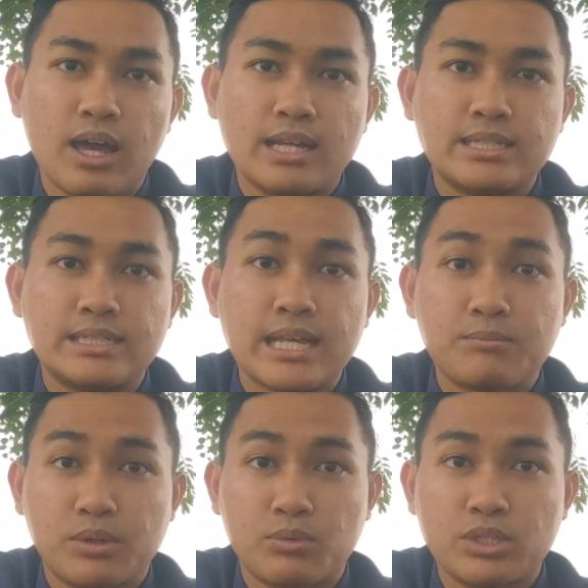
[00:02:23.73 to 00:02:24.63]
as the
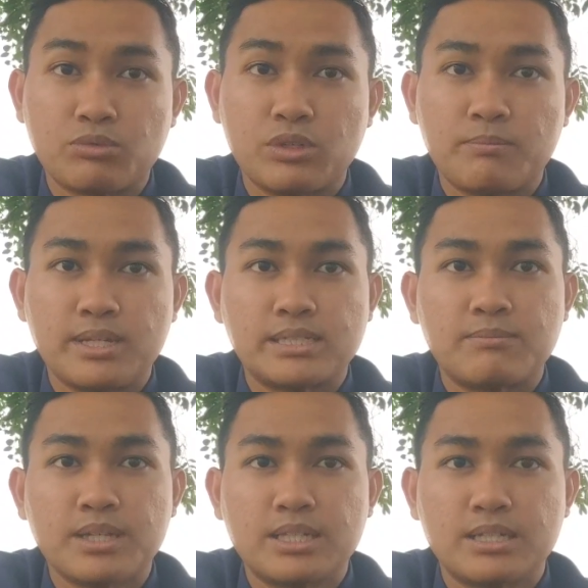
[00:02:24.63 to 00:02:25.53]
sample, which would be
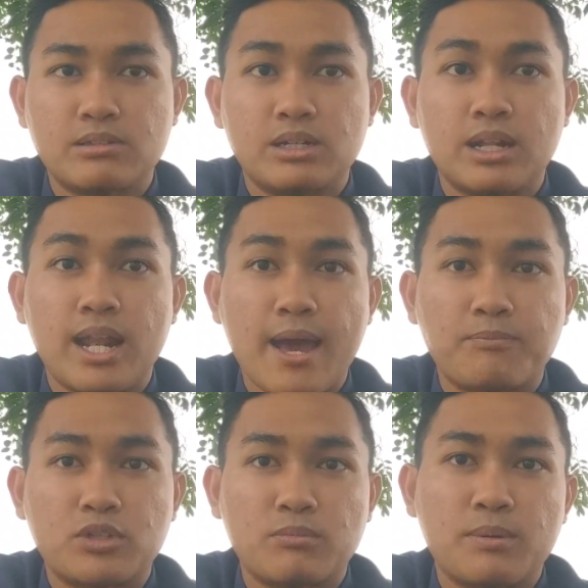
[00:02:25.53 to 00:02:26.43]
submitted to a lab
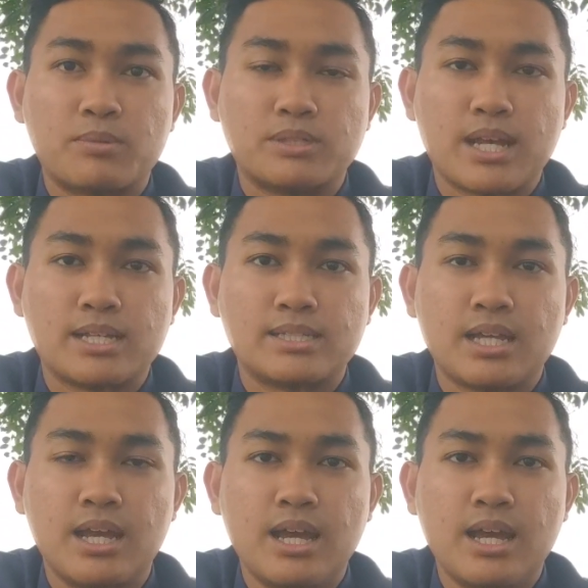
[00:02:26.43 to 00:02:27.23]
to be processed.